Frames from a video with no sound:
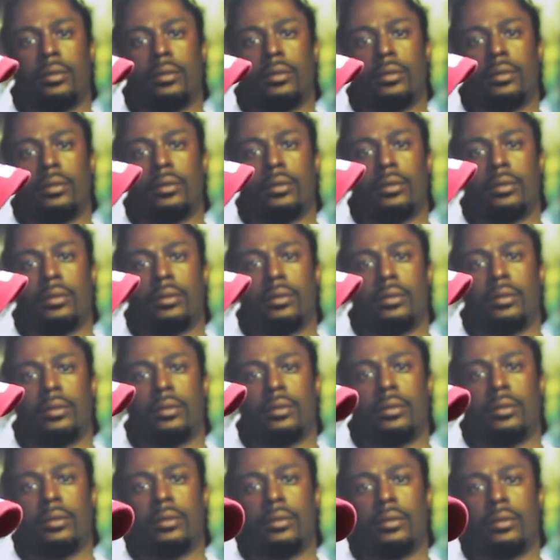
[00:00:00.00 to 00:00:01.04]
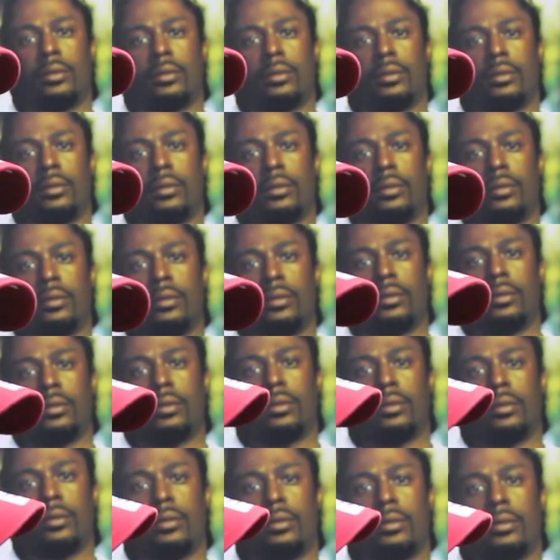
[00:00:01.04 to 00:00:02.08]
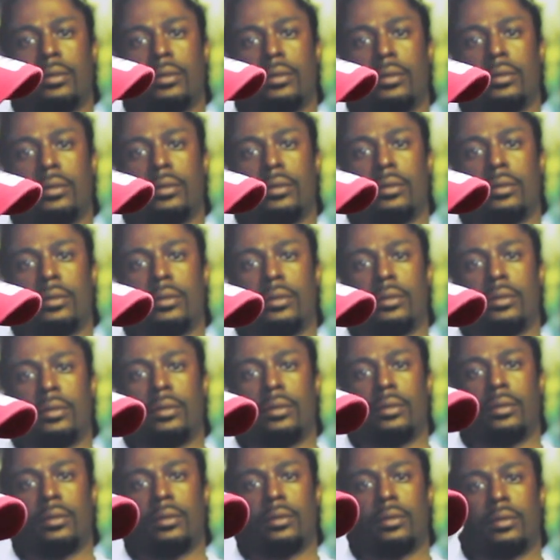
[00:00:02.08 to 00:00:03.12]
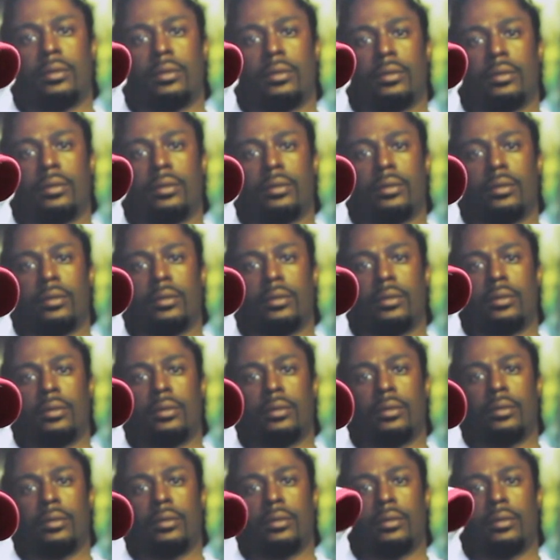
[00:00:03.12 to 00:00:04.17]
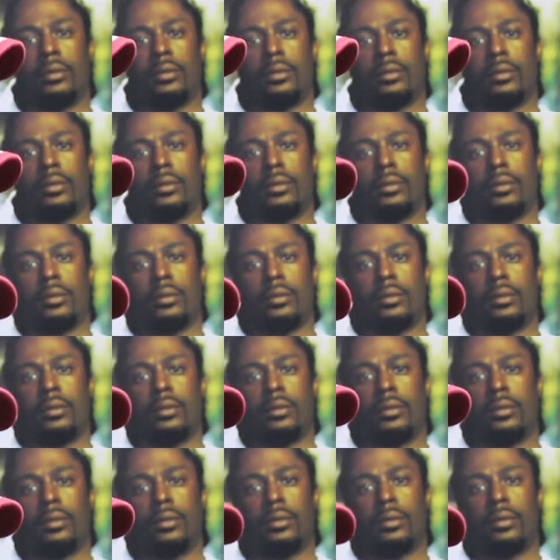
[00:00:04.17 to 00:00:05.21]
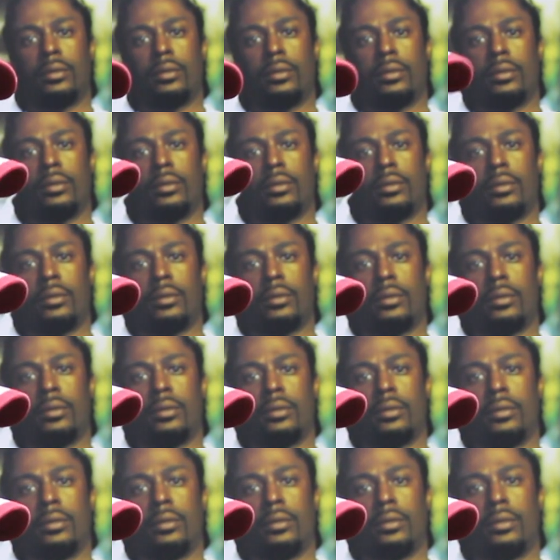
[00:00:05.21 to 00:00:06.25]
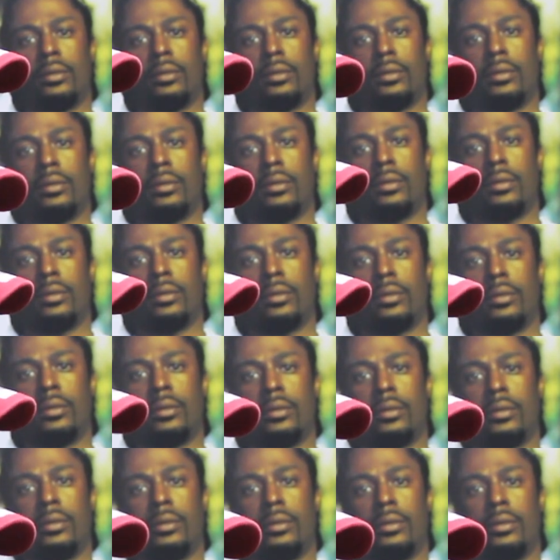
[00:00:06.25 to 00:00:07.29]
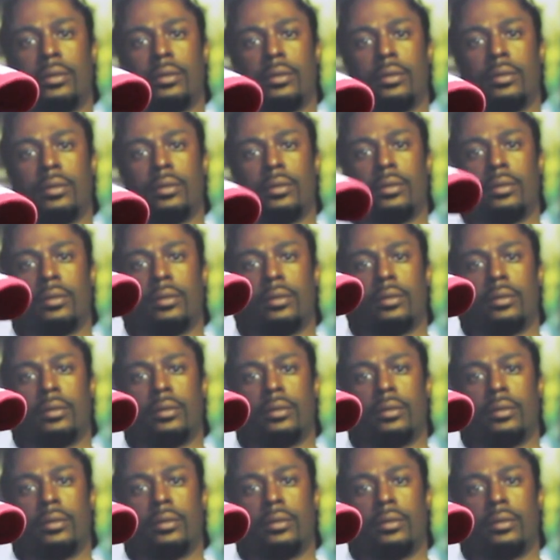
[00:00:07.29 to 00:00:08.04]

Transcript: (silent)